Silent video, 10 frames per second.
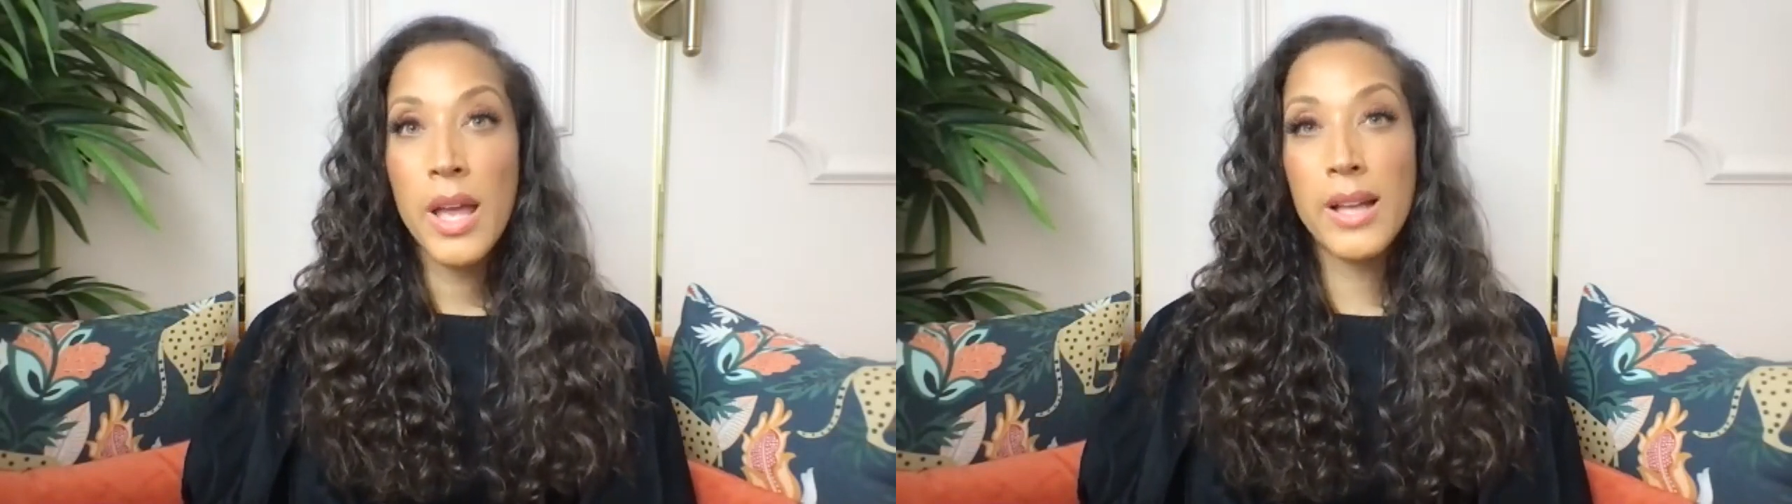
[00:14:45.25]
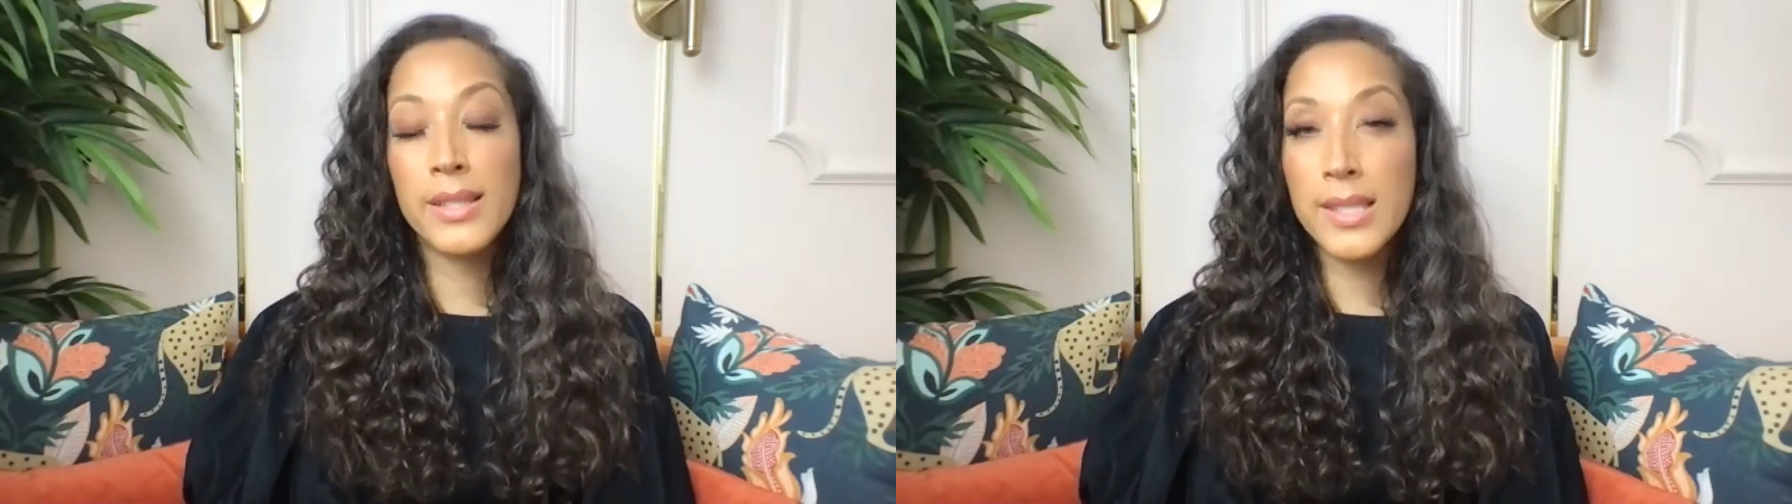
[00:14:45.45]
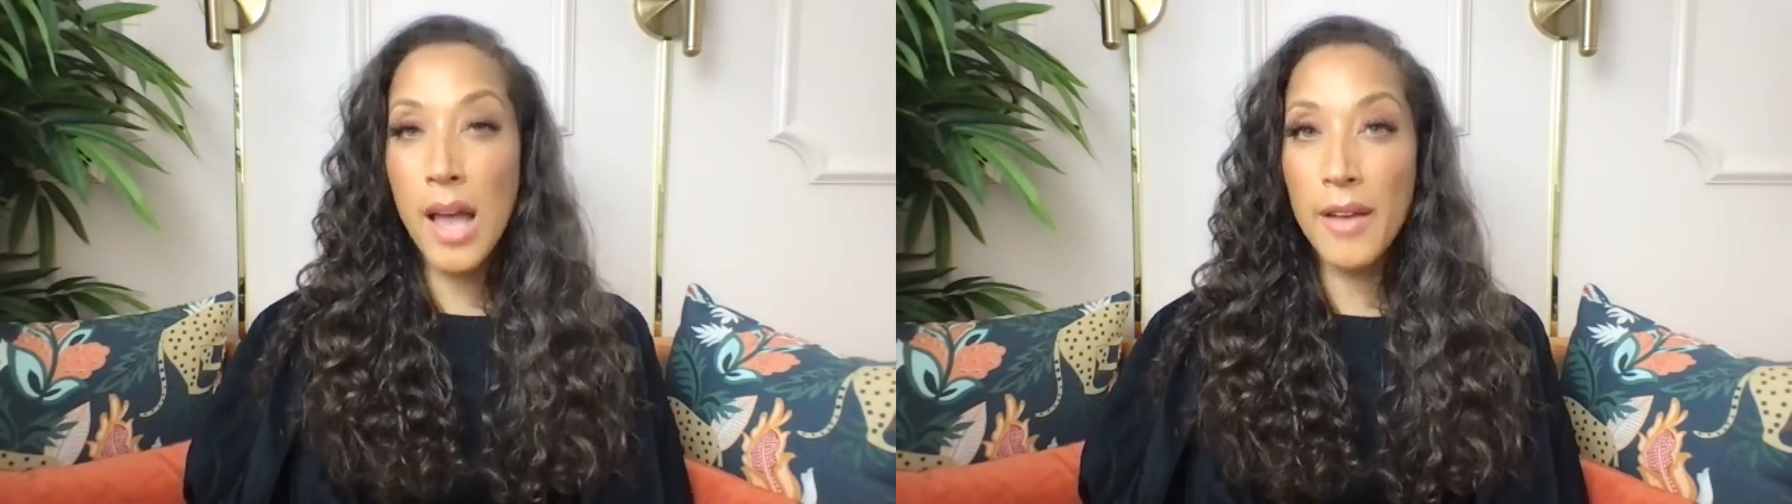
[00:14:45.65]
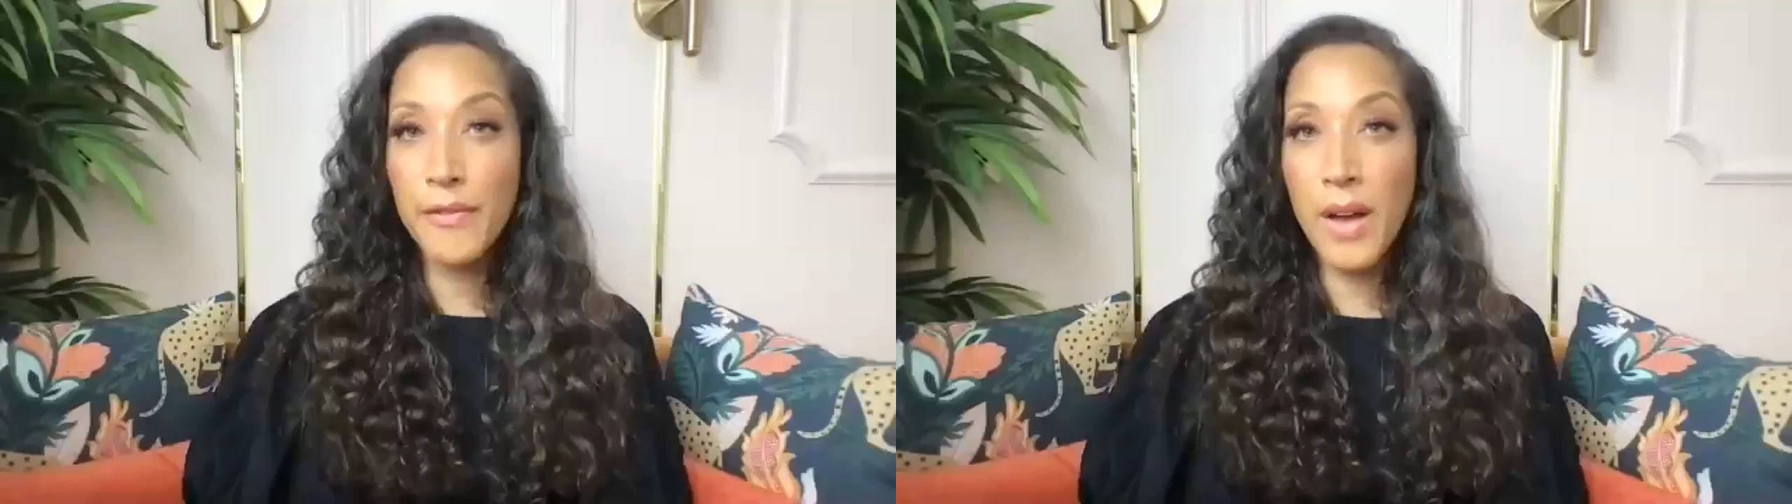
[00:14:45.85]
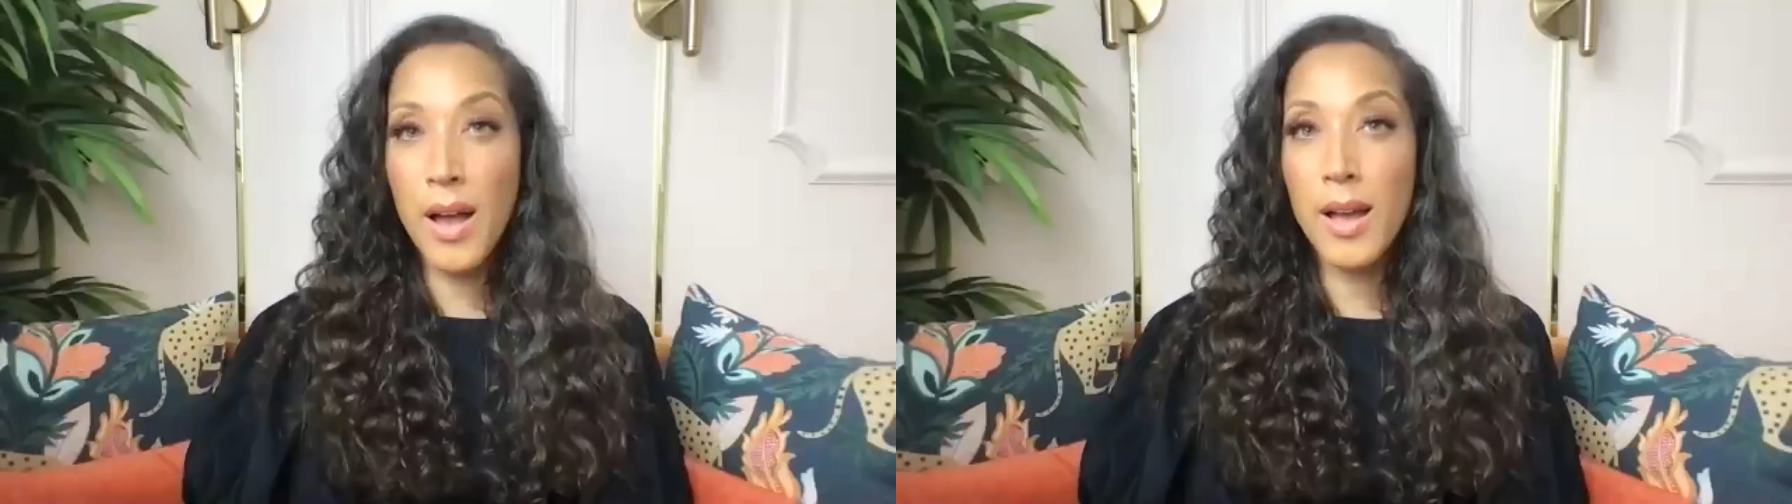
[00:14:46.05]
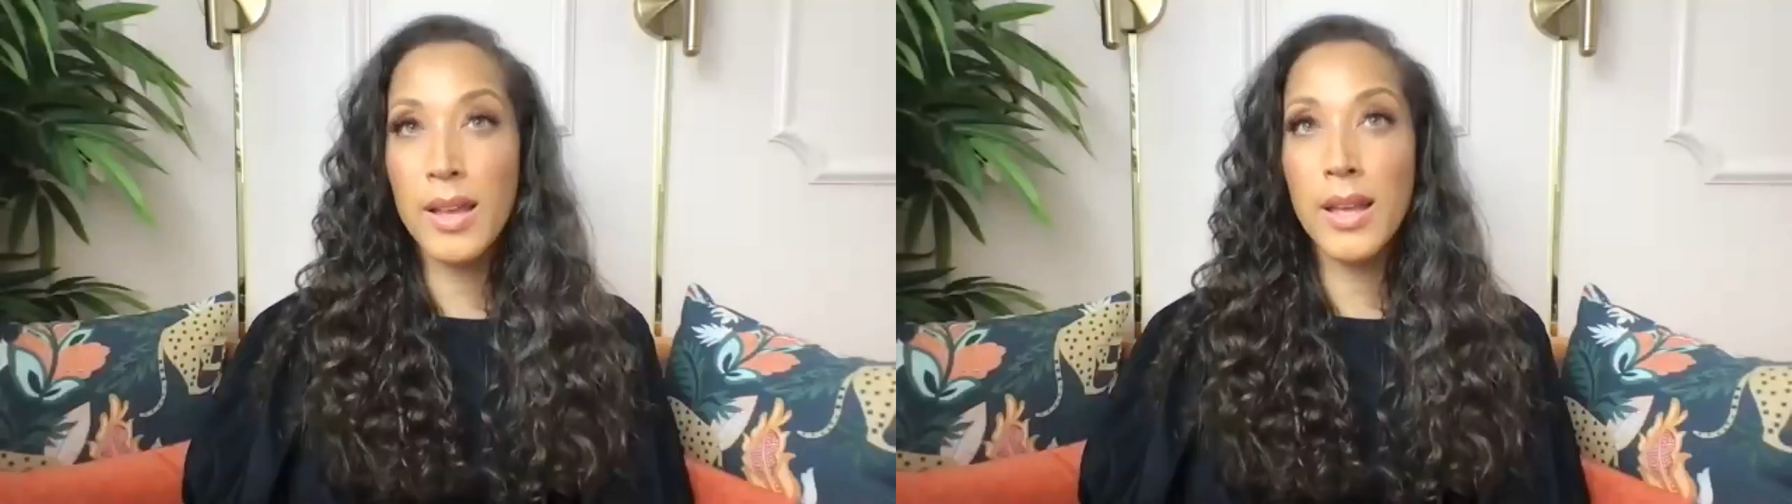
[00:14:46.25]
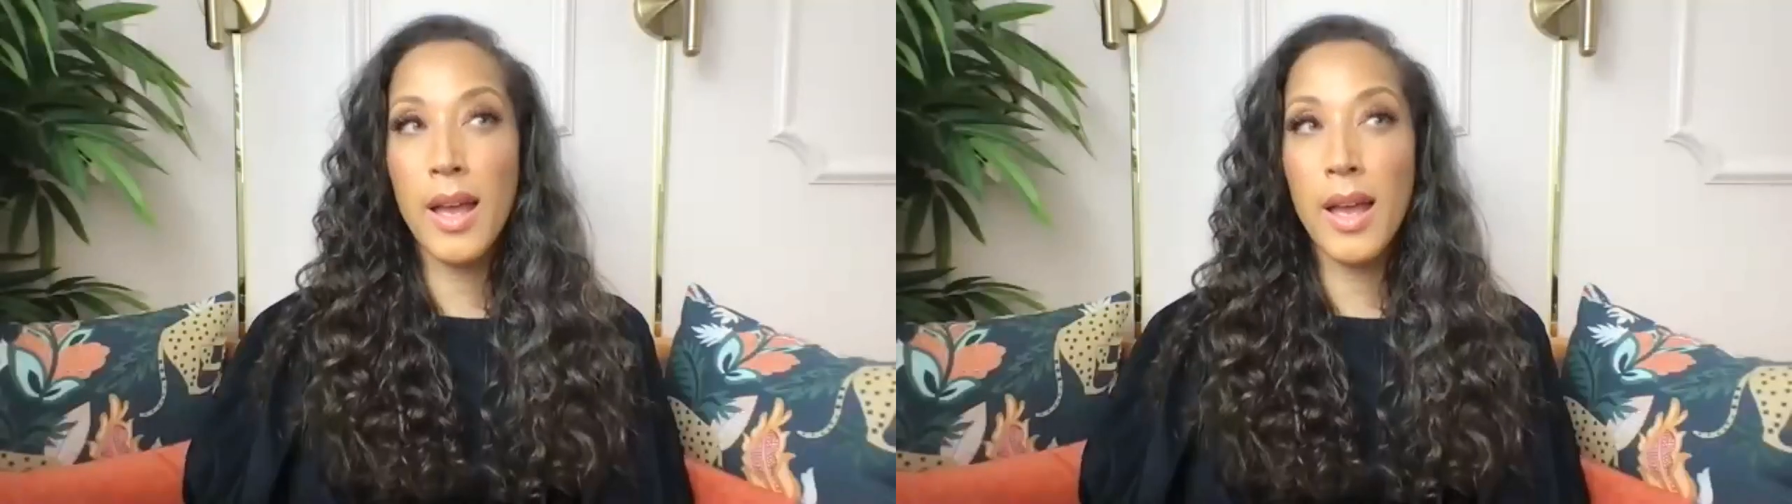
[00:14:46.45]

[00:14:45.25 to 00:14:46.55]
and sci-fi